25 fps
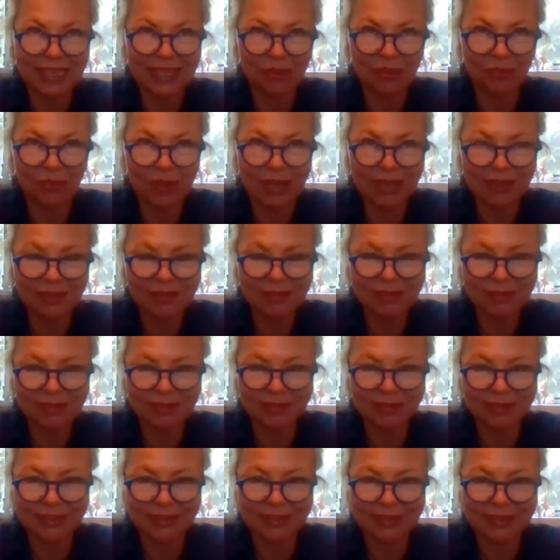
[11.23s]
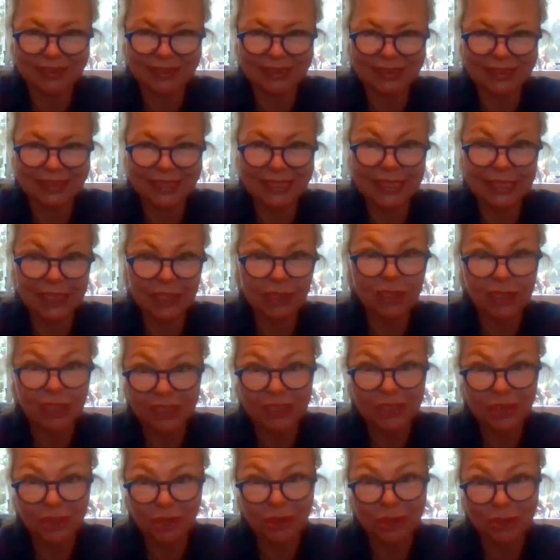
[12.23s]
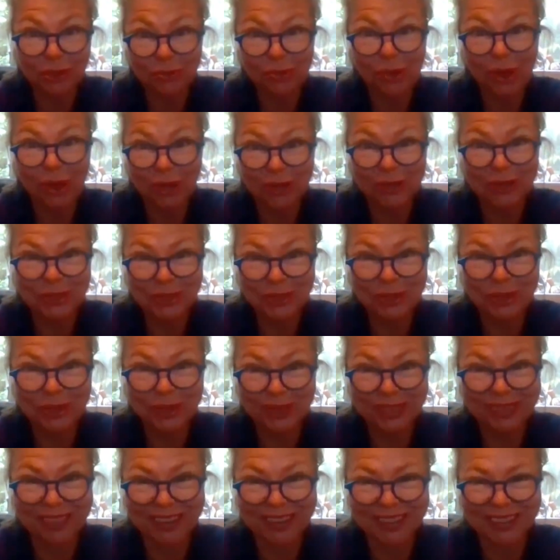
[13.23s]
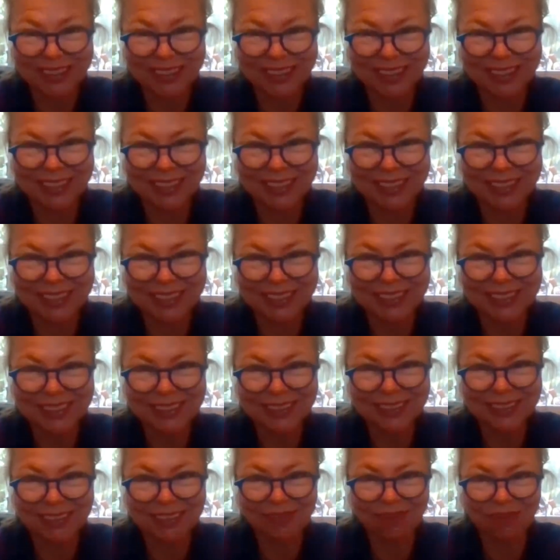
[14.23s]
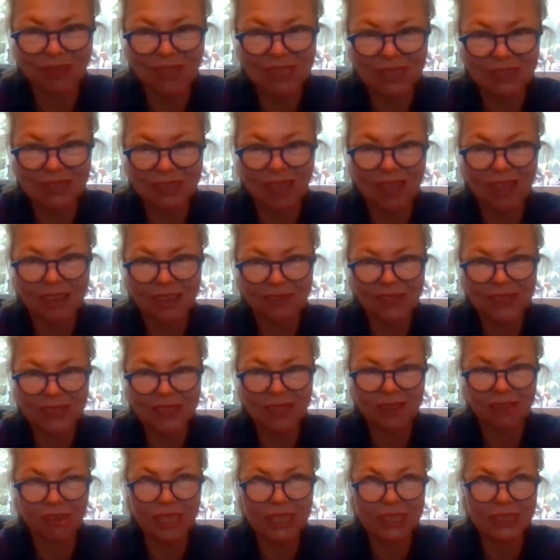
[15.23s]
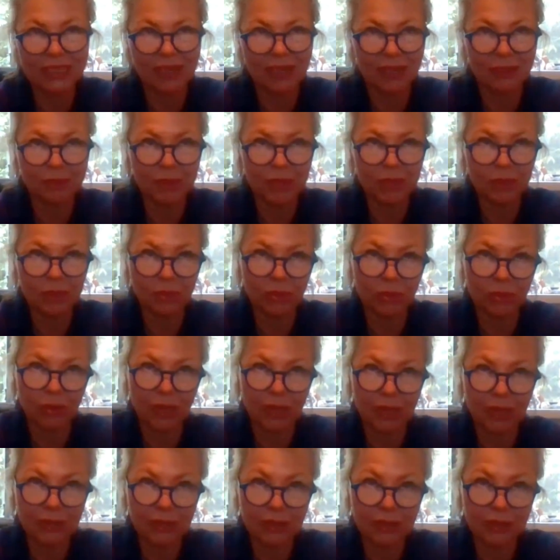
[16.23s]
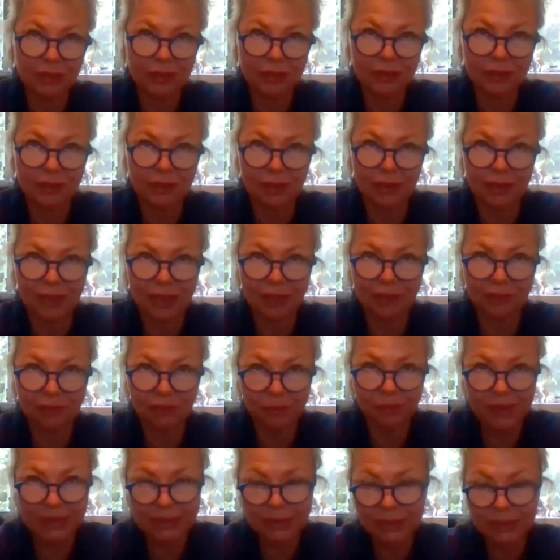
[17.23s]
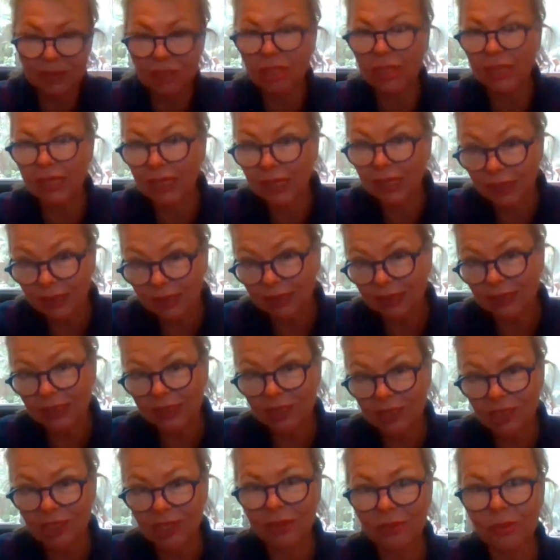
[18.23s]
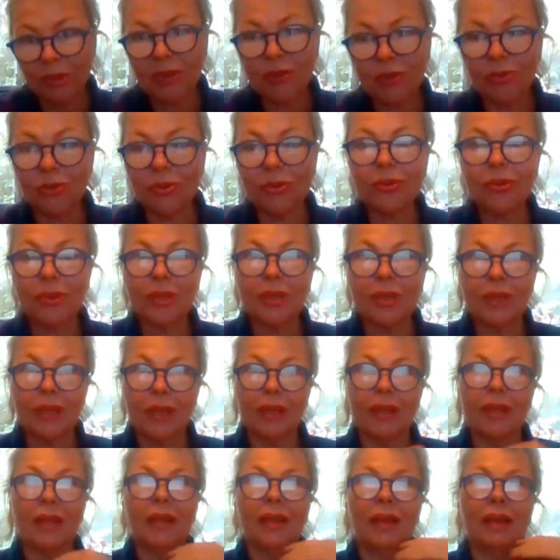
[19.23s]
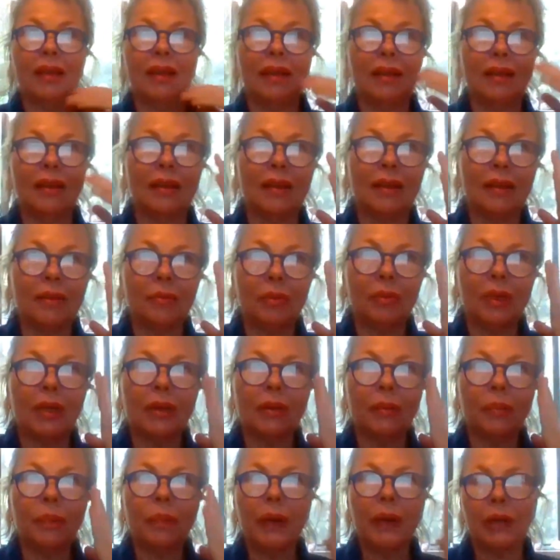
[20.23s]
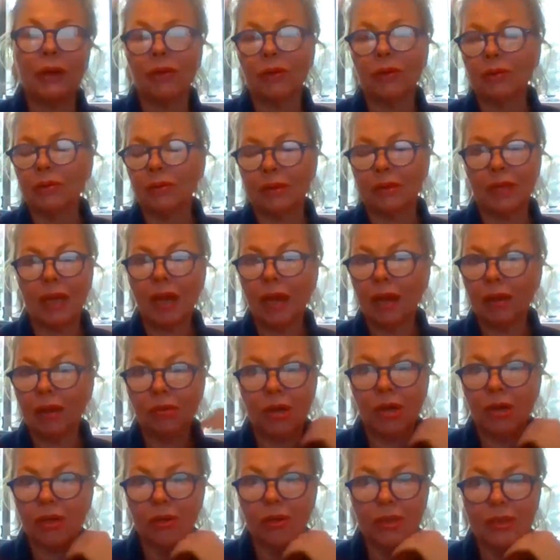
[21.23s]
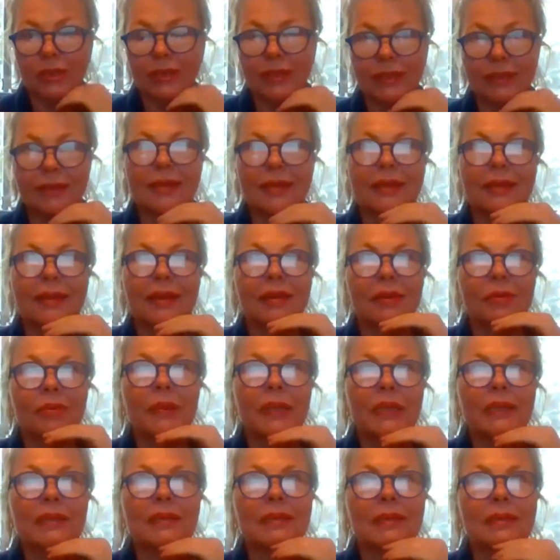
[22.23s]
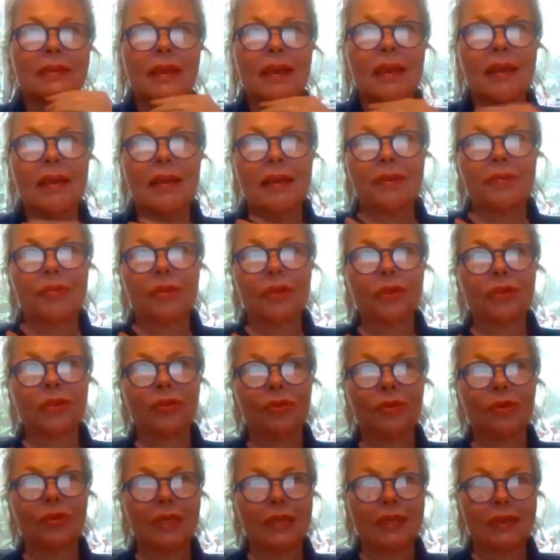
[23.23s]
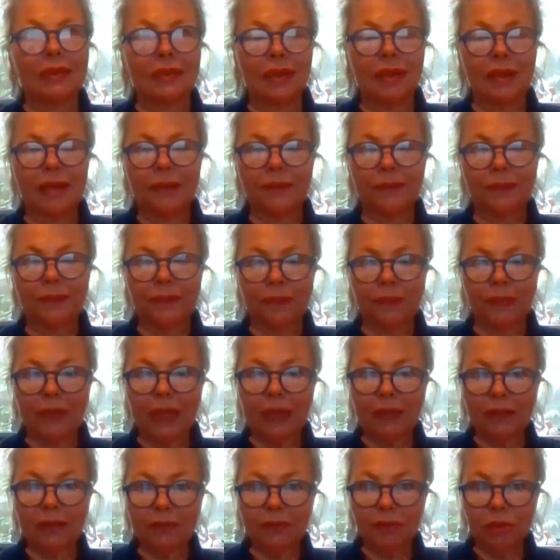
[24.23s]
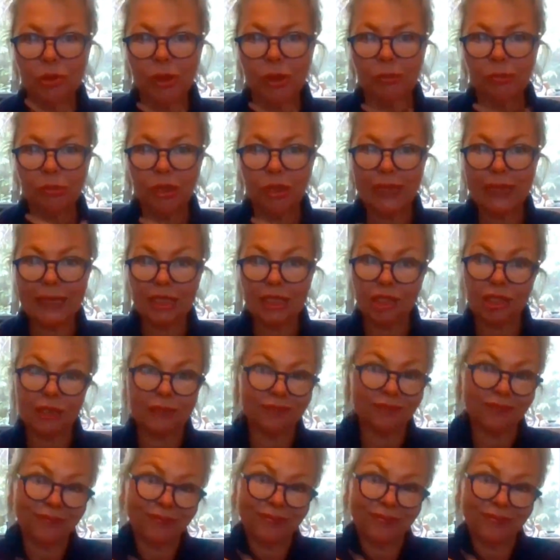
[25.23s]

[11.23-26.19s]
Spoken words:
Well, these are uncharted waters, aren't they? And it's kind of a scary time. So I have a message that I'd like to share with you about how our horses can help us through this time of trepidation.